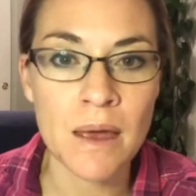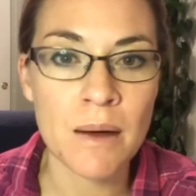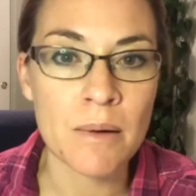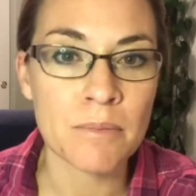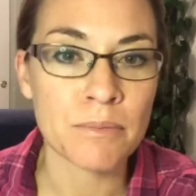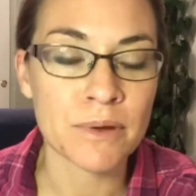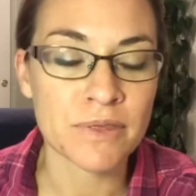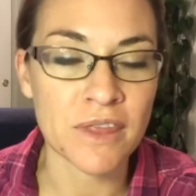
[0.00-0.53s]

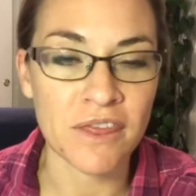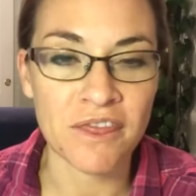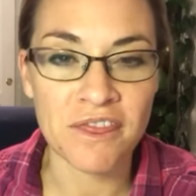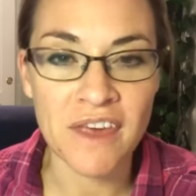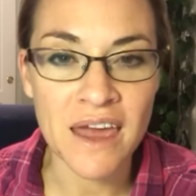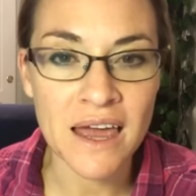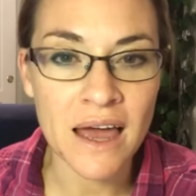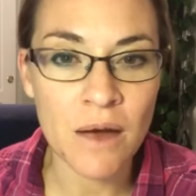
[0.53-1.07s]
But the
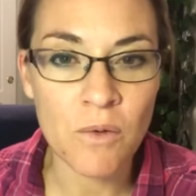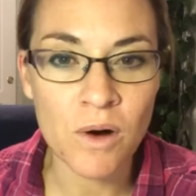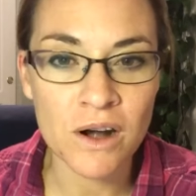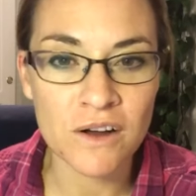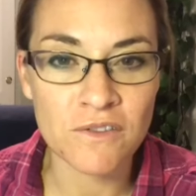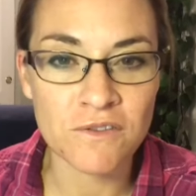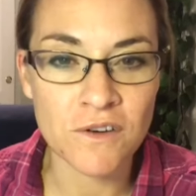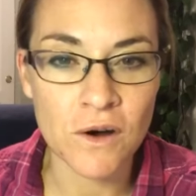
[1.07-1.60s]
thing I want
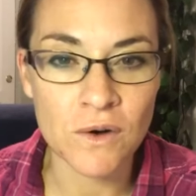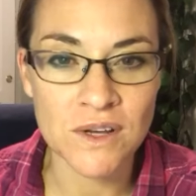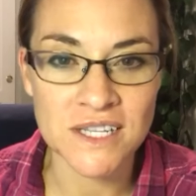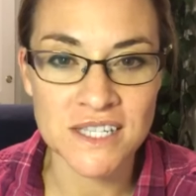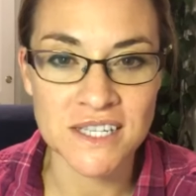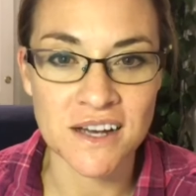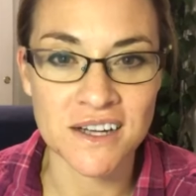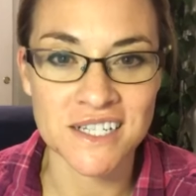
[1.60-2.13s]
to
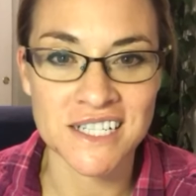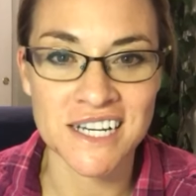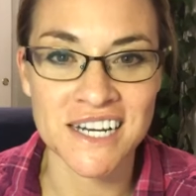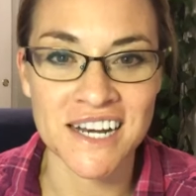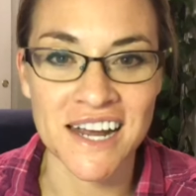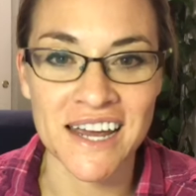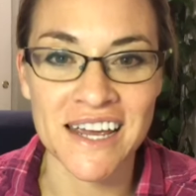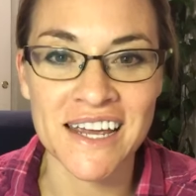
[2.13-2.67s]
focus on
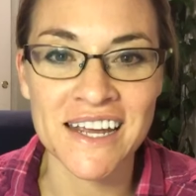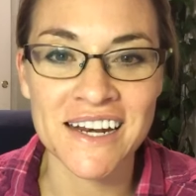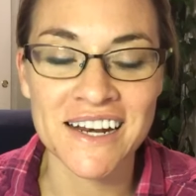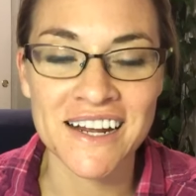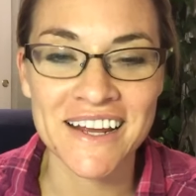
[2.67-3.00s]
tonight